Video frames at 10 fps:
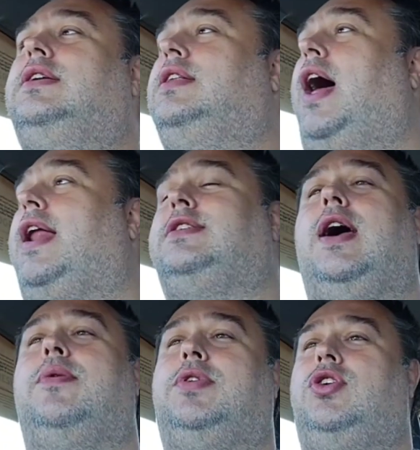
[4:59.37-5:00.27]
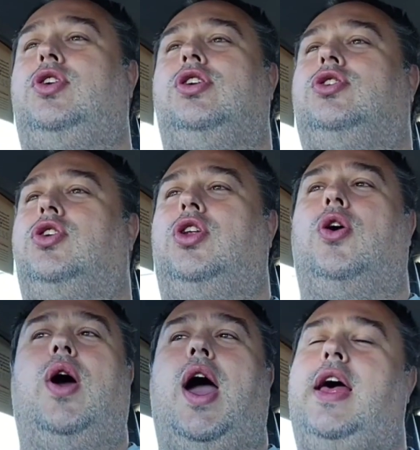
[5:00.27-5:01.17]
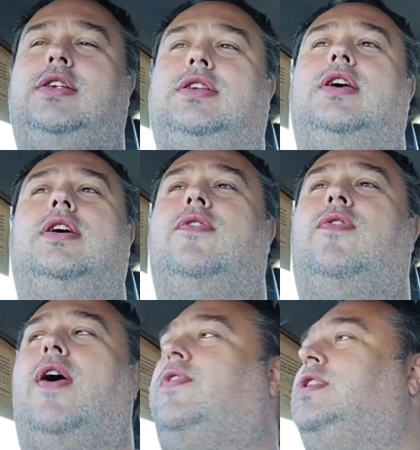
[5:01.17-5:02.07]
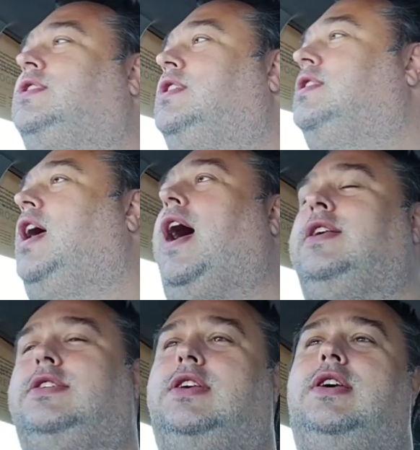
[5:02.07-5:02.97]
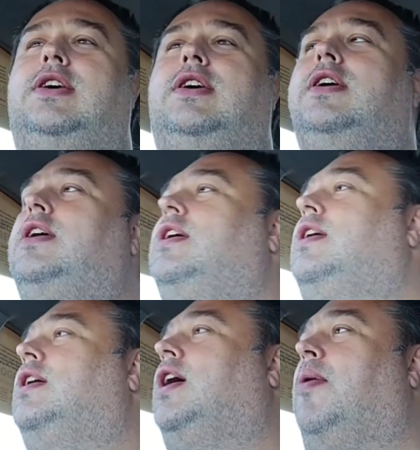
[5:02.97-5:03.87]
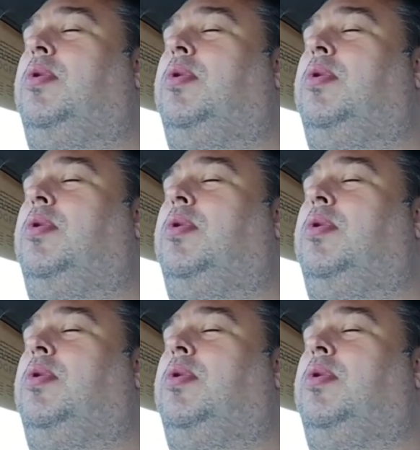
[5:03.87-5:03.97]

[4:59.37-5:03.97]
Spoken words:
that is something you need to, ask references, ask couple